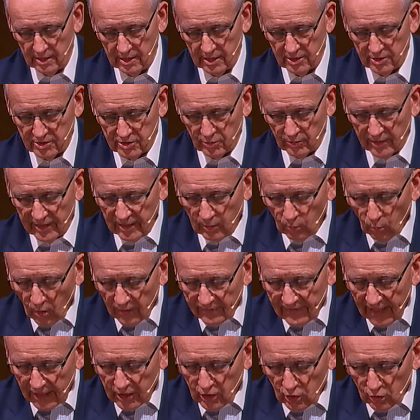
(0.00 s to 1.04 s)
Is there
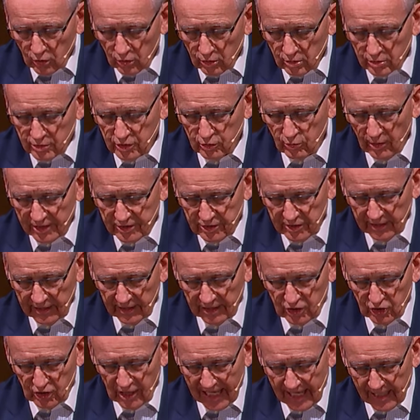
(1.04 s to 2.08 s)
anyone that you're stretching
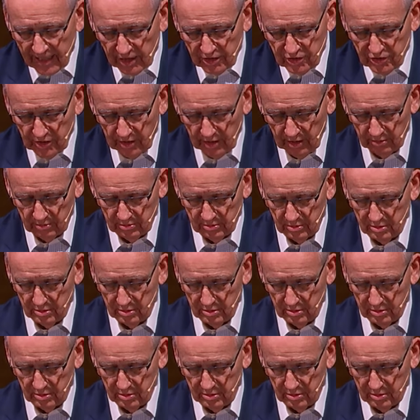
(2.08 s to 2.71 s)
and challenging?